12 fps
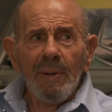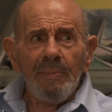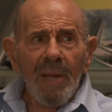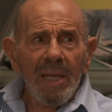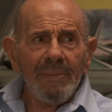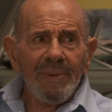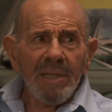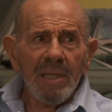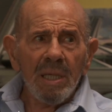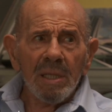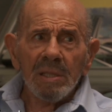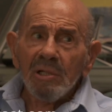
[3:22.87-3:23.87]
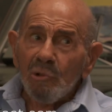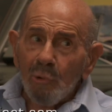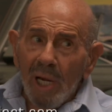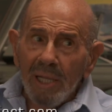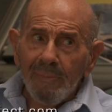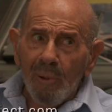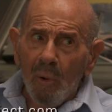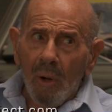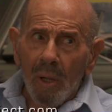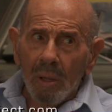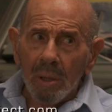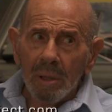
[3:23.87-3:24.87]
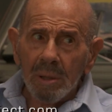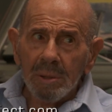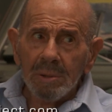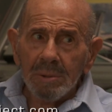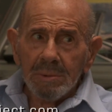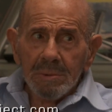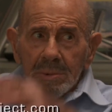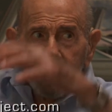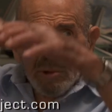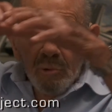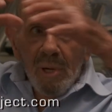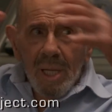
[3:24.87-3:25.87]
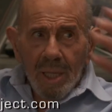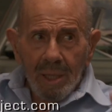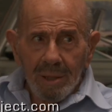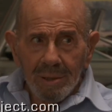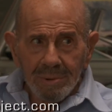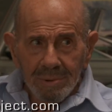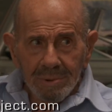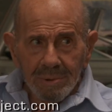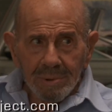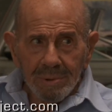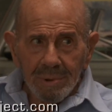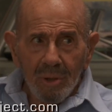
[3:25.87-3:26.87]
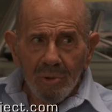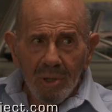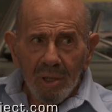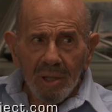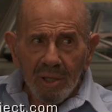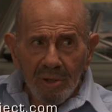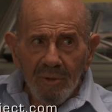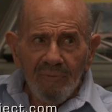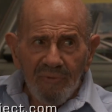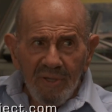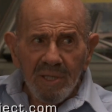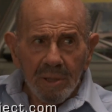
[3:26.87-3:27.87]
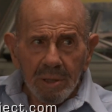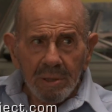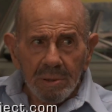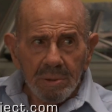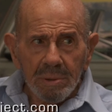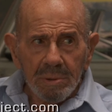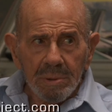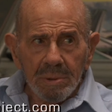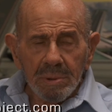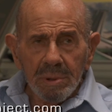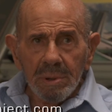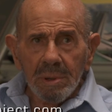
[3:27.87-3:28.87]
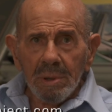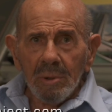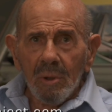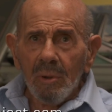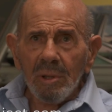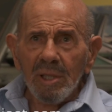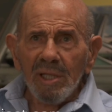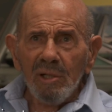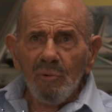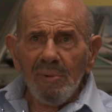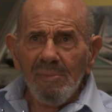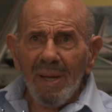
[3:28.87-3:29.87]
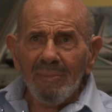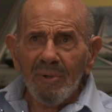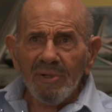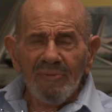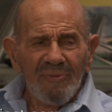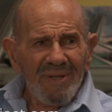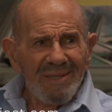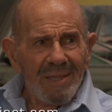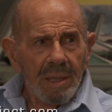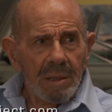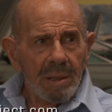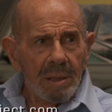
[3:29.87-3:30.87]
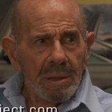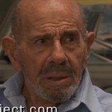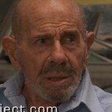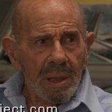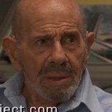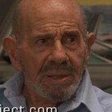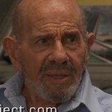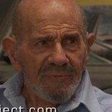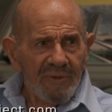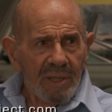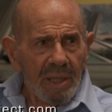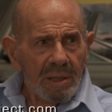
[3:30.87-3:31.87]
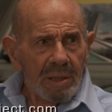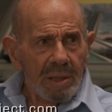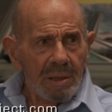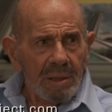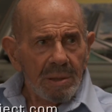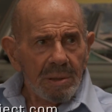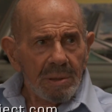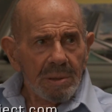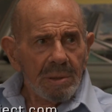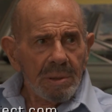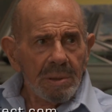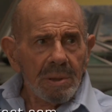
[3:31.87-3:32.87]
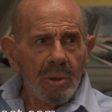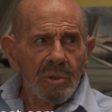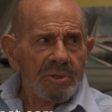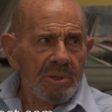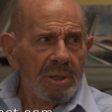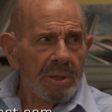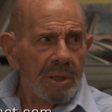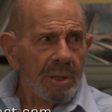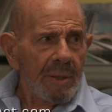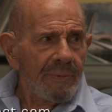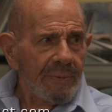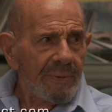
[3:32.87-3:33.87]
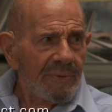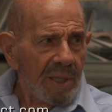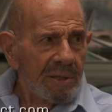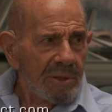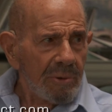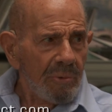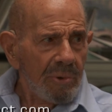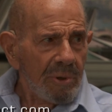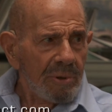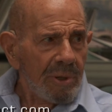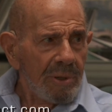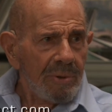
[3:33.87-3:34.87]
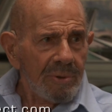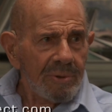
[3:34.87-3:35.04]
a baby in a gray ball, gray, no color, and you feed it, all it'll remember is feeding and defecating, or shitting, if that's the word you